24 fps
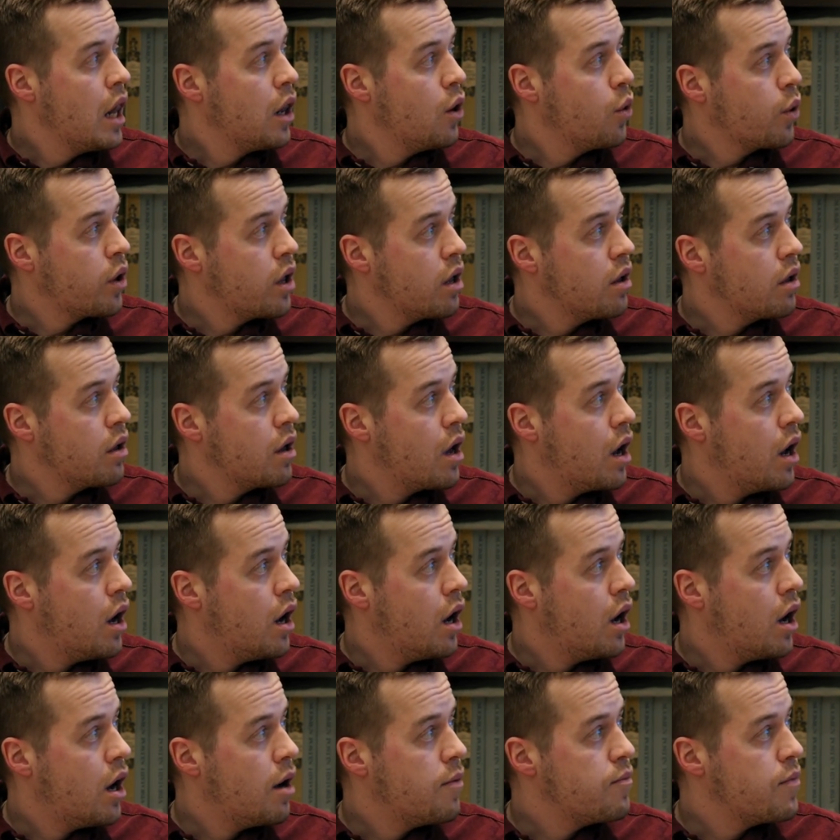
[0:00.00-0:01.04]
looking
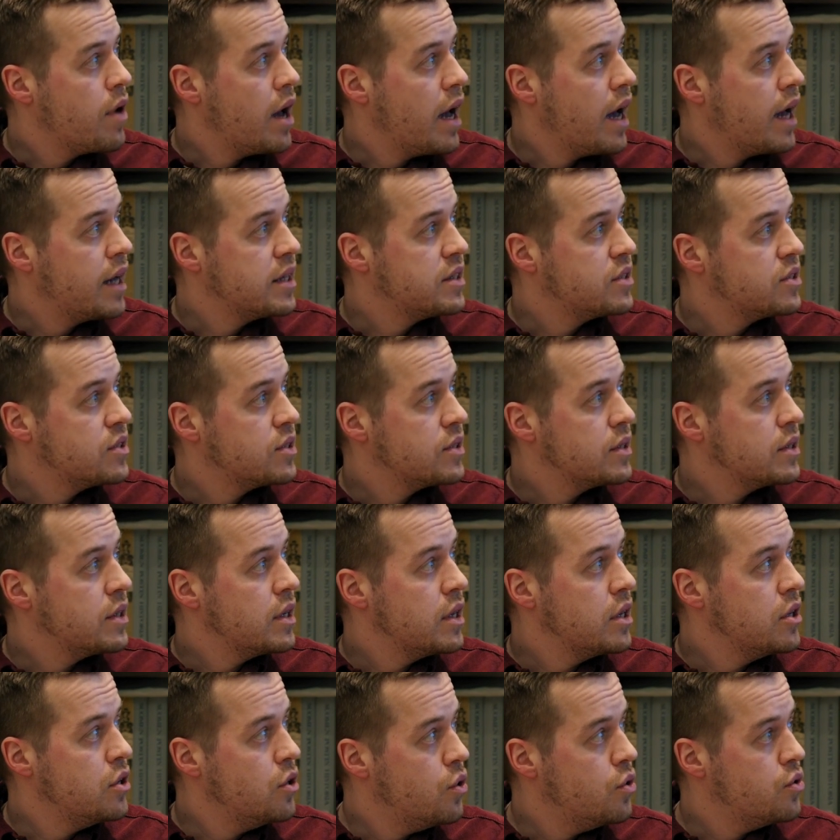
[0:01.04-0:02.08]
at
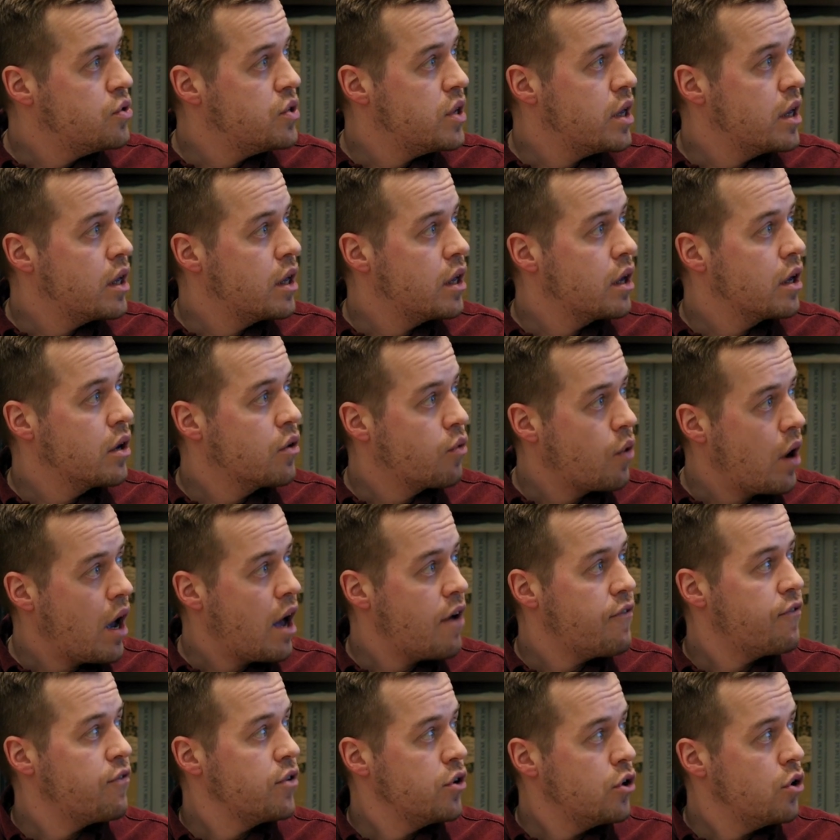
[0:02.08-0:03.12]
using
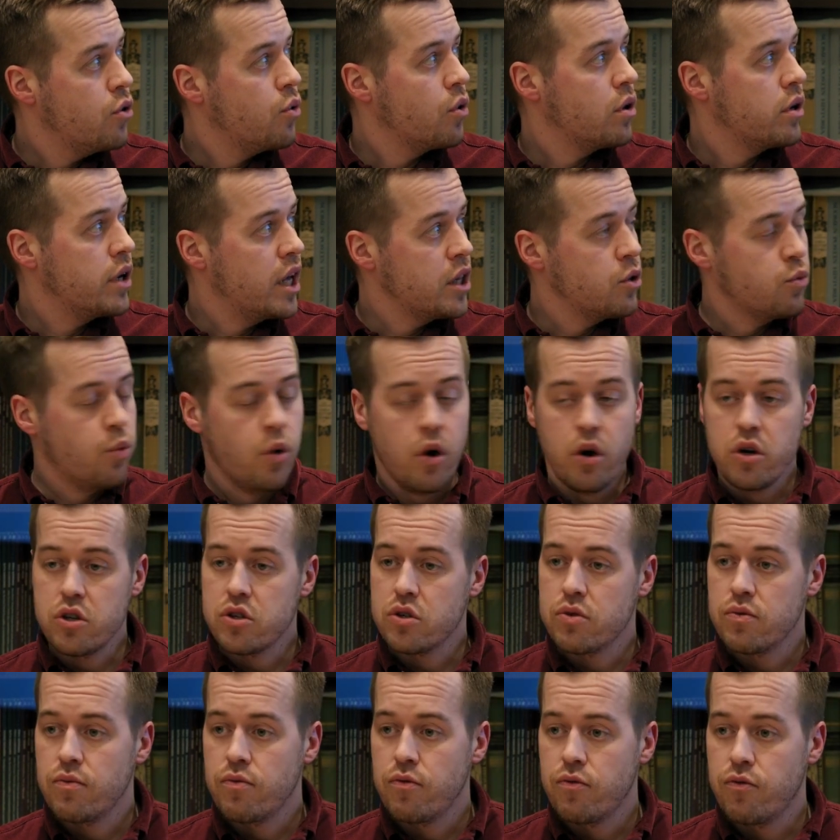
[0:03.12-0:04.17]
graph neural
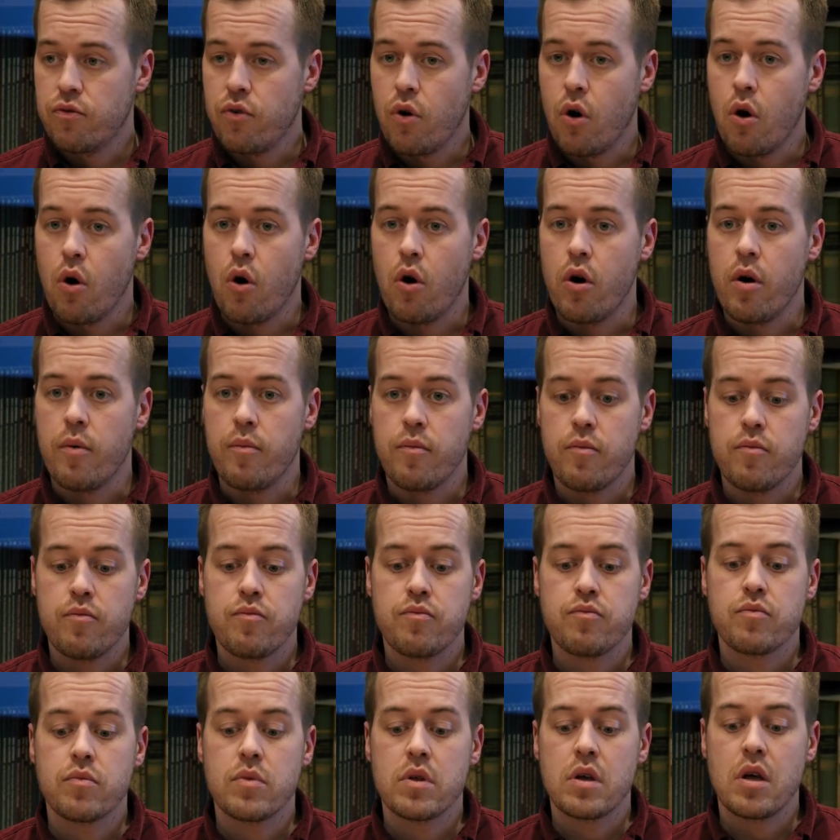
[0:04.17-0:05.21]
networks for
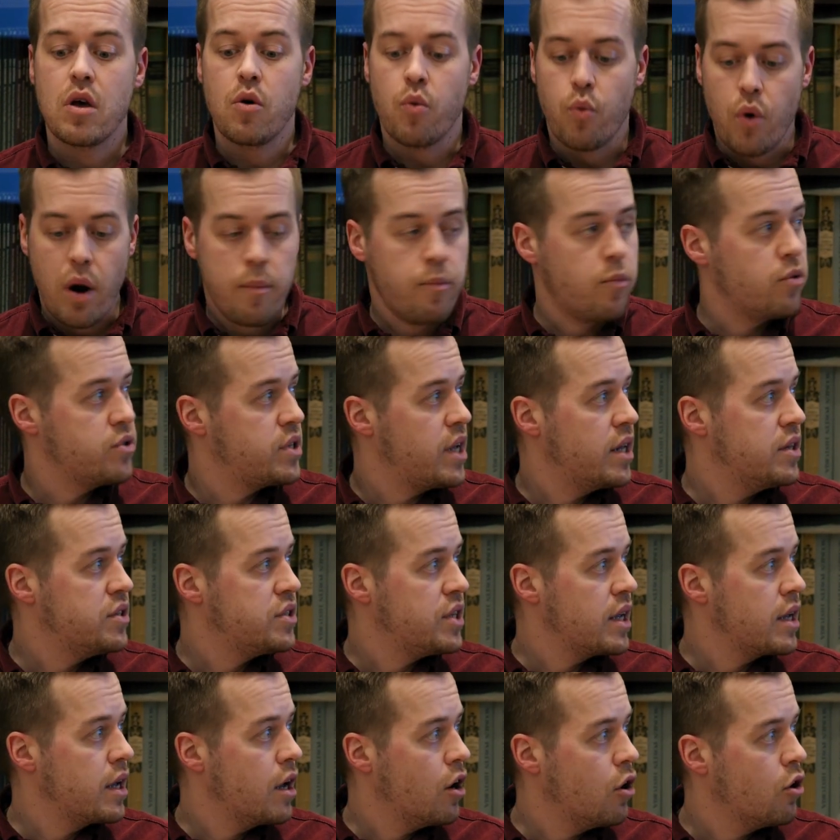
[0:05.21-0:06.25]

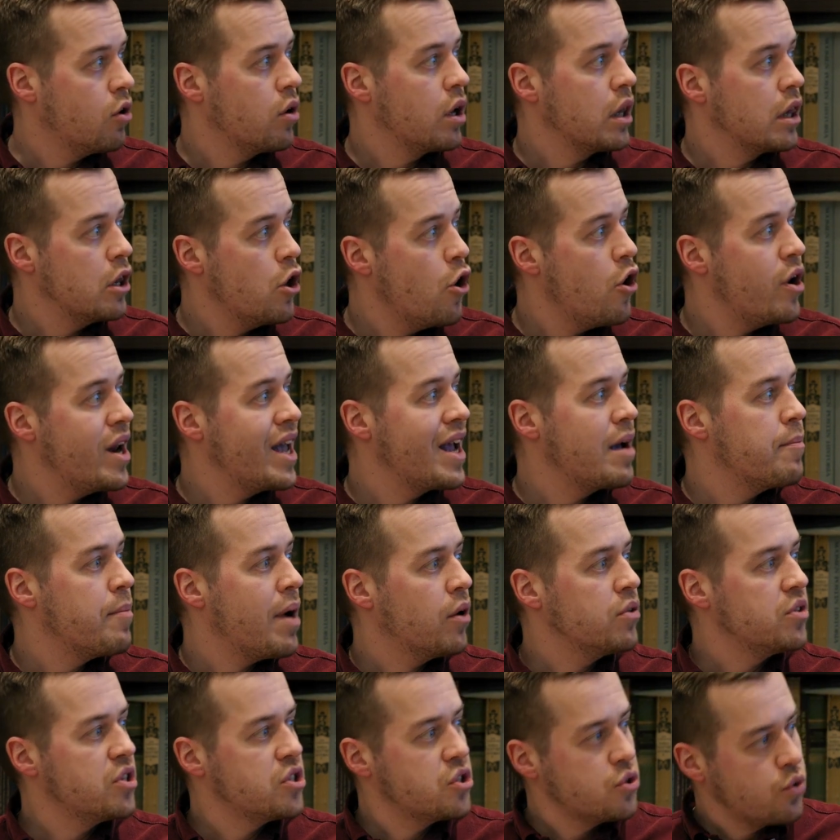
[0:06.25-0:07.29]
representing or learning
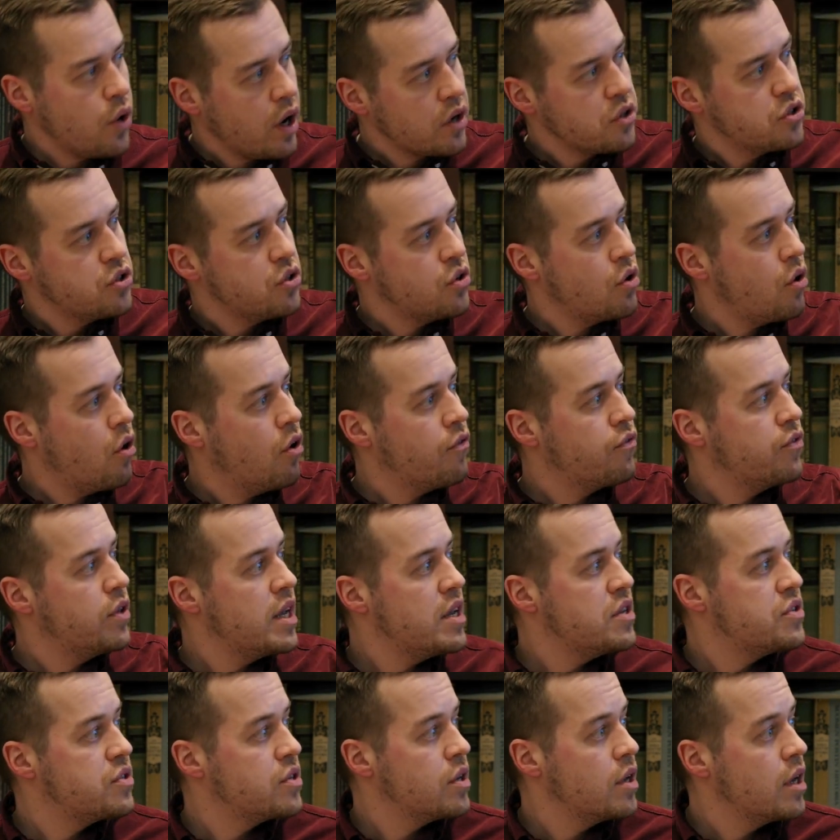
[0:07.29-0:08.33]
about the structure of
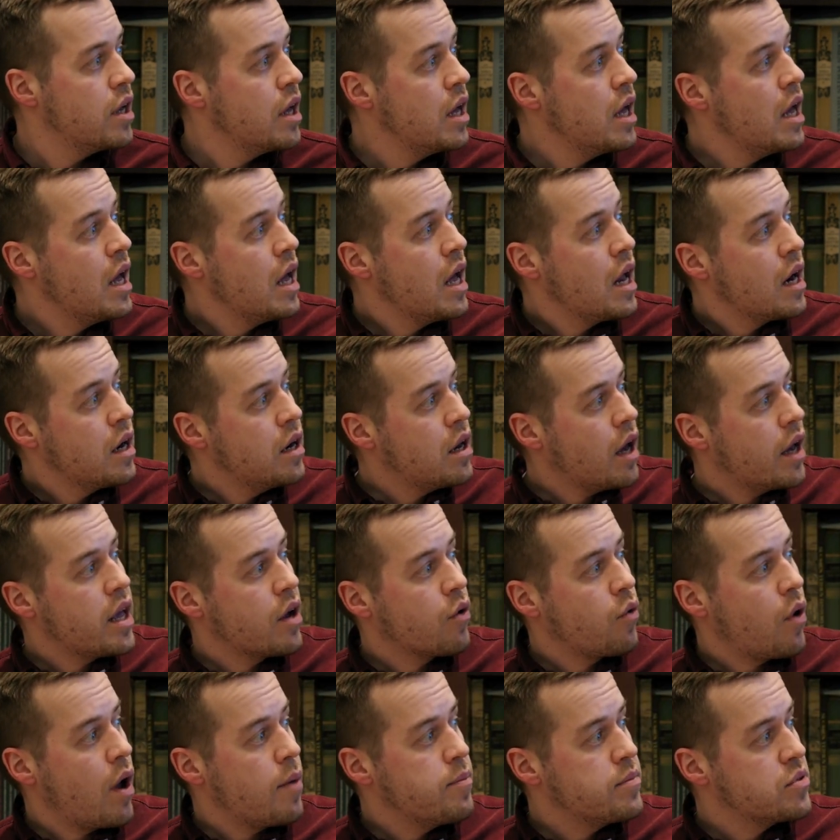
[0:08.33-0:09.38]
these
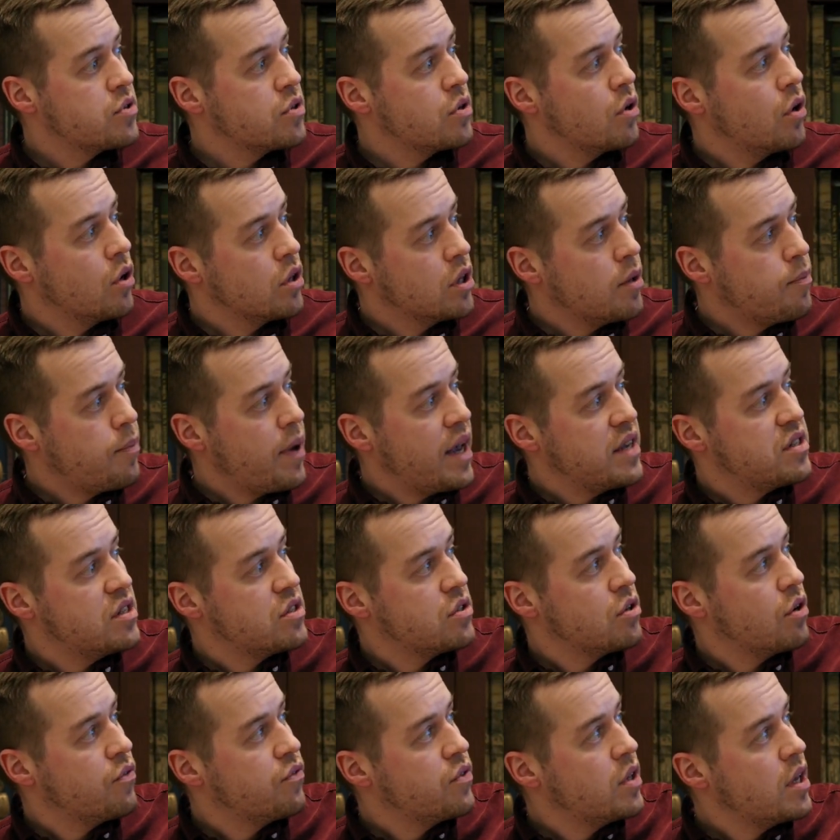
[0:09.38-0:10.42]
diagrams on the
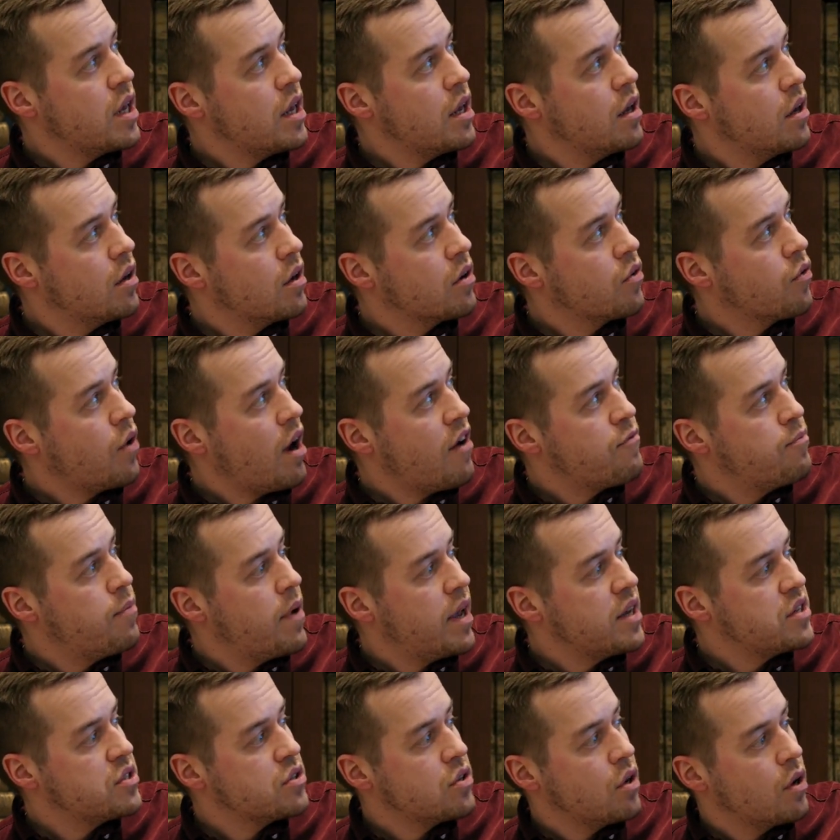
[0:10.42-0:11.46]
basis of the
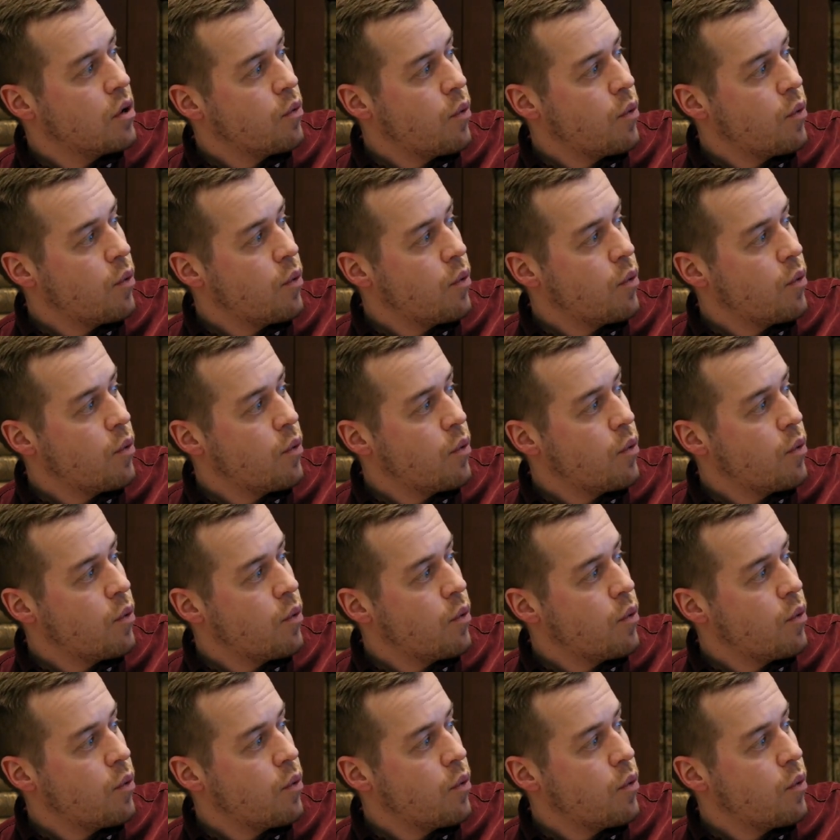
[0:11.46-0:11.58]
graph-based